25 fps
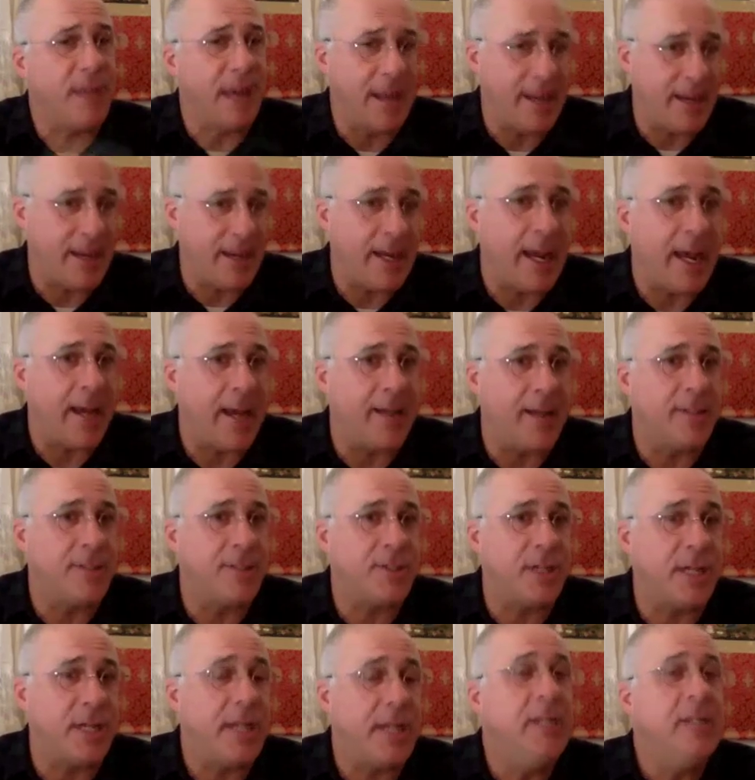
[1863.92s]
that
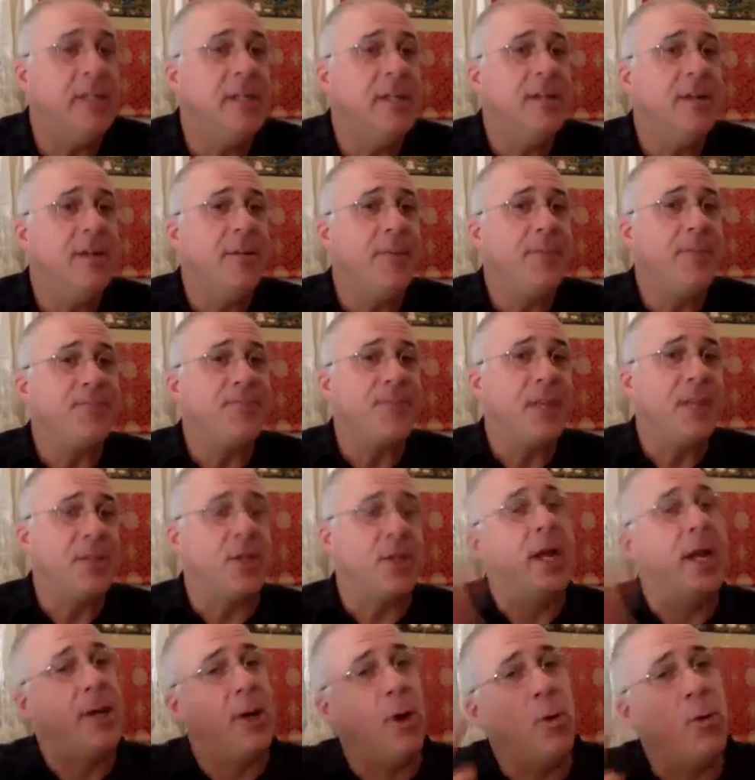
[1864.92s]
analogy.
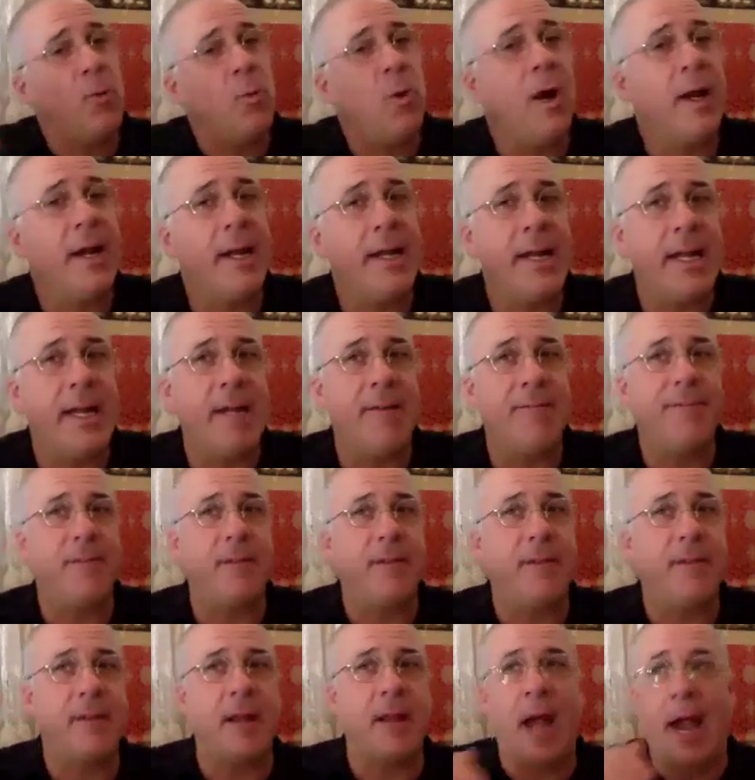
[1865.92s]
So I don't want to give.
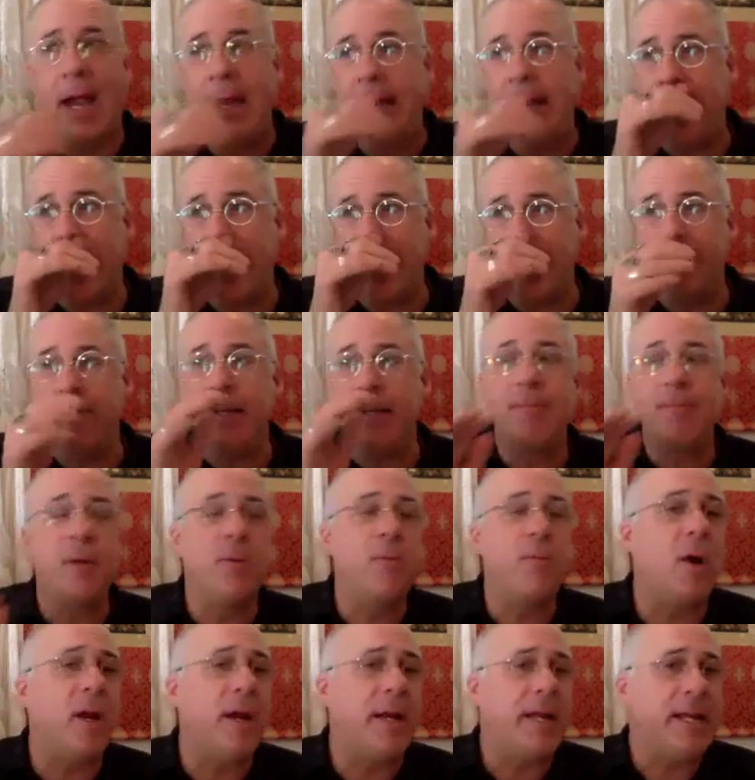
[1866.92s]
I never ever
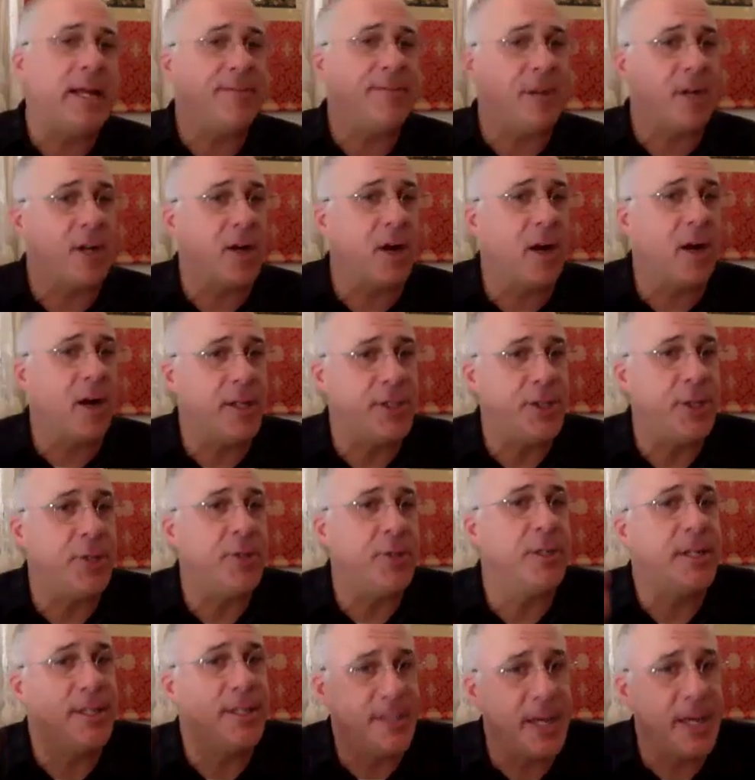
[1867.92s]
want to give a cartoon
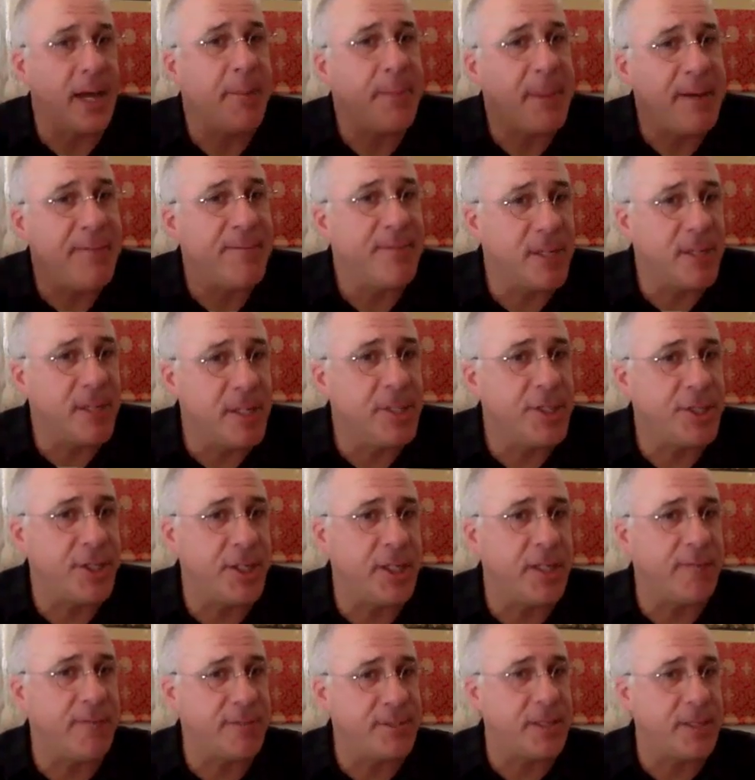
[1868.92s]
or a dummy
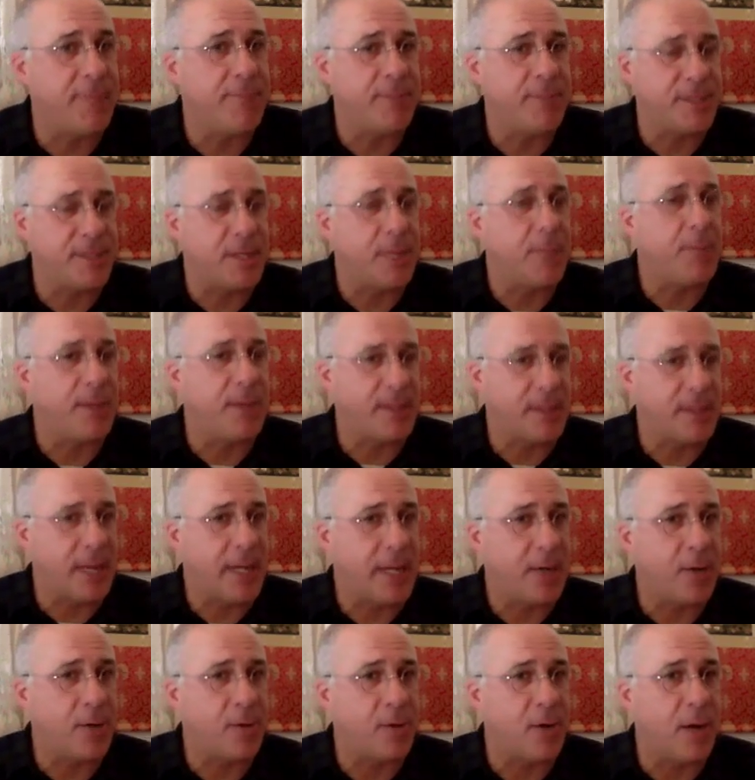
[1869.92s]
version of someone
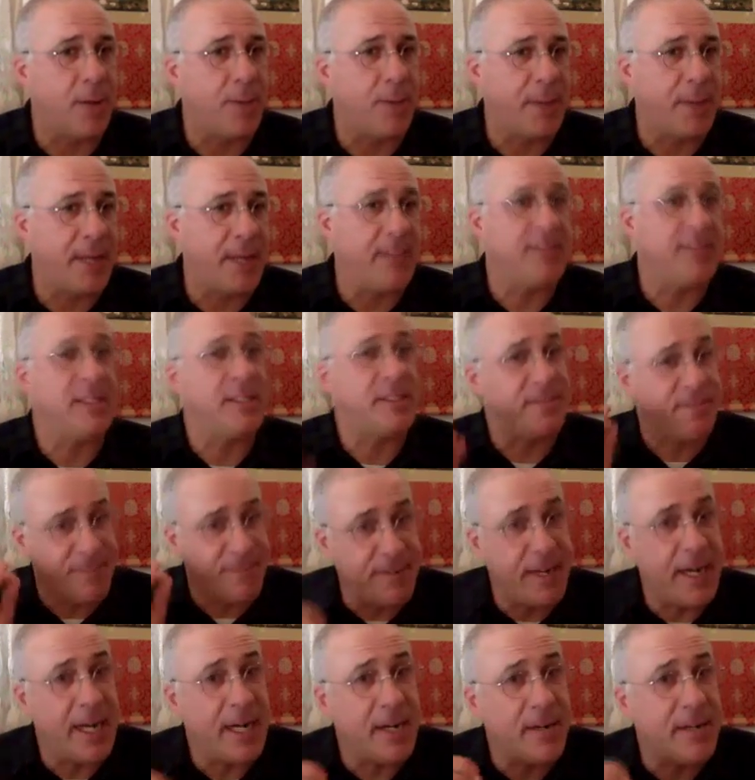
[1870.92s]
like Goran because it's
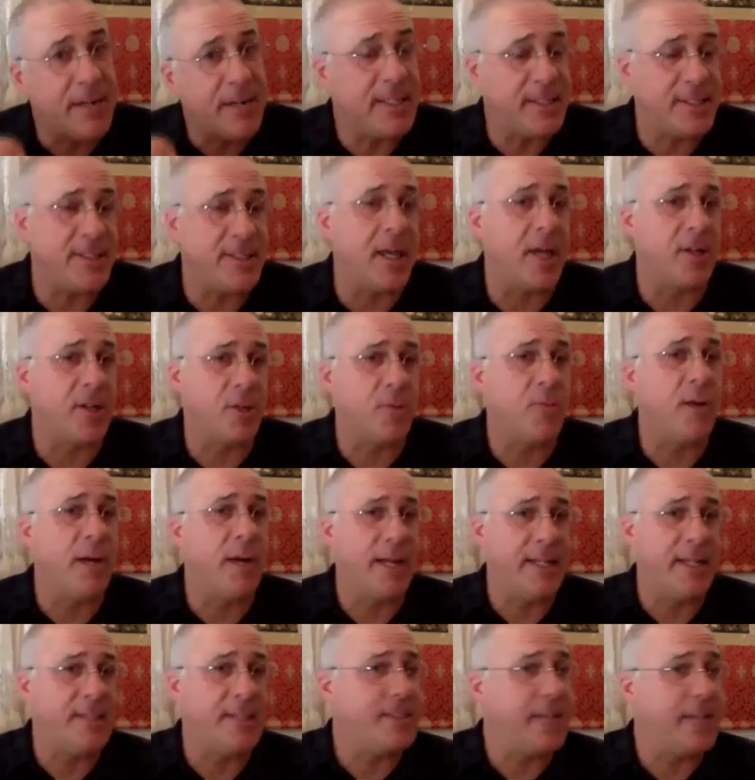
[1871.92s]
very subtle what
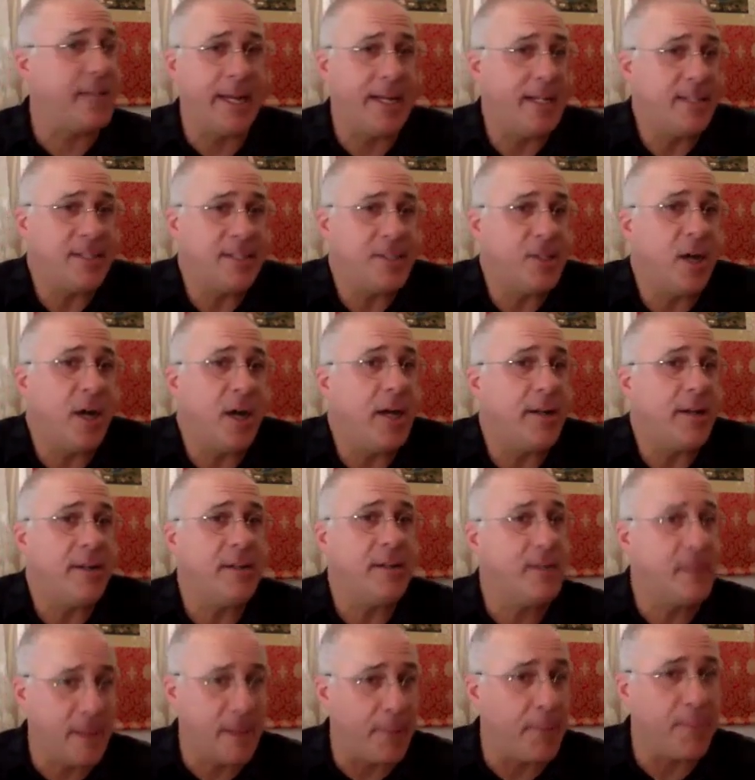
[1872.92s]
he's saying. He's not
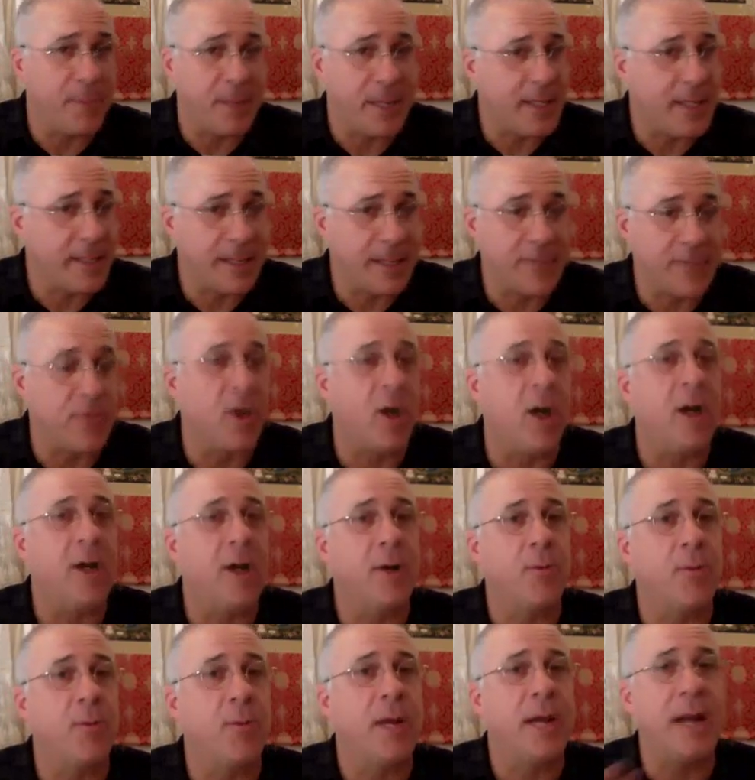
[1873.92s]
completely wrong
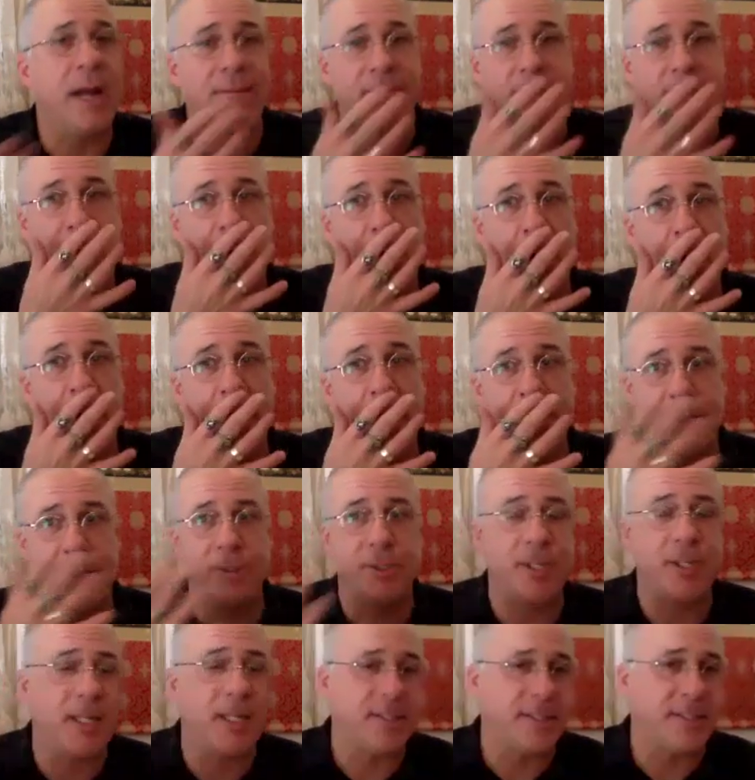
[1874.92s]
or whatever. I want to do
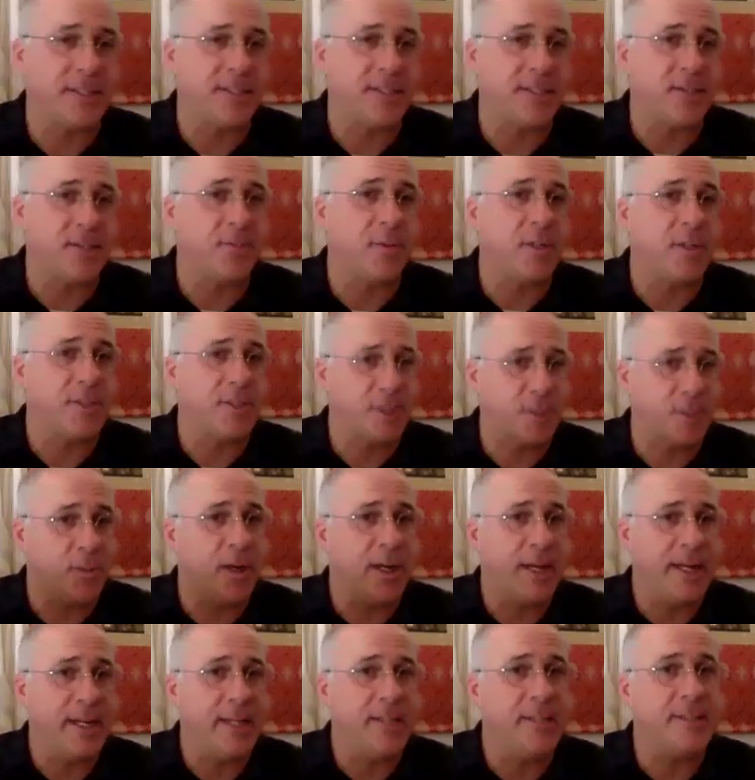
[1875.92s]
justice to
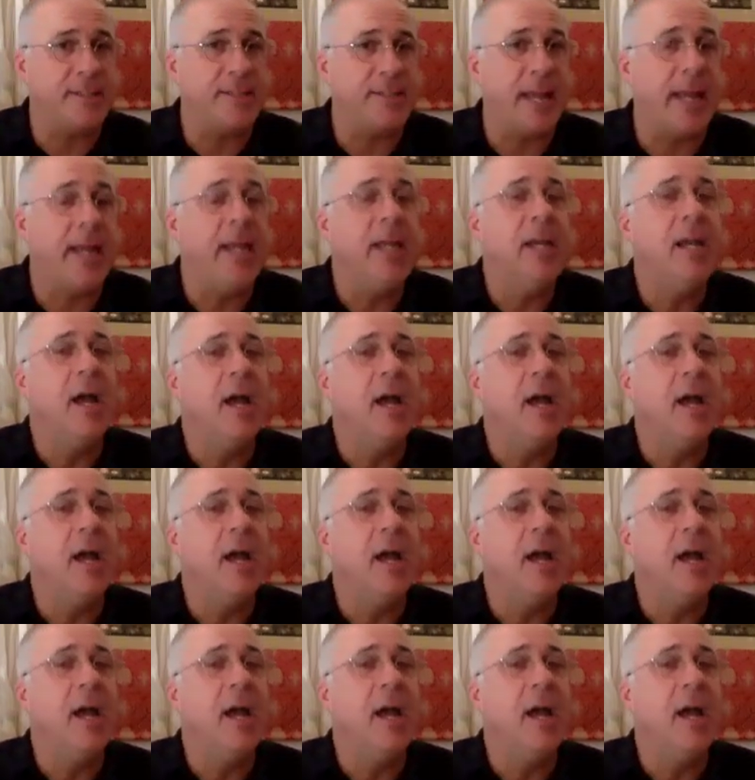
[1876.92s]
what he is saying.